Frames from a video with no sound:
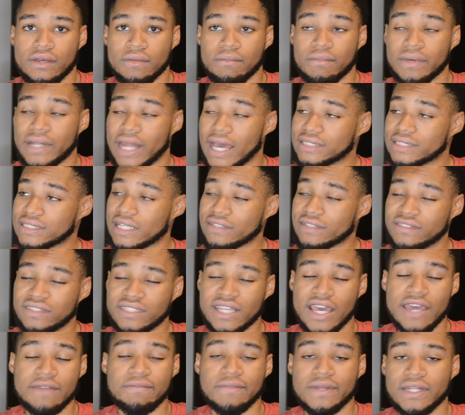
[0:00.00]
But as I've
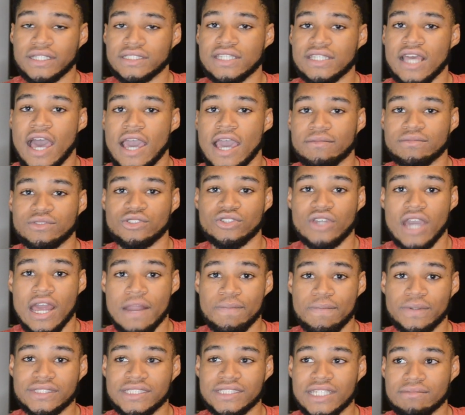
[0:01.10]
said many times, you got to
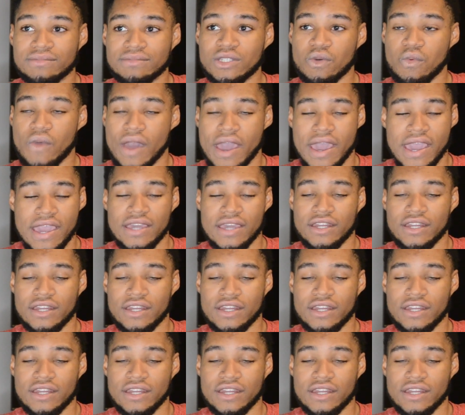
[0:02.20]
put teams away.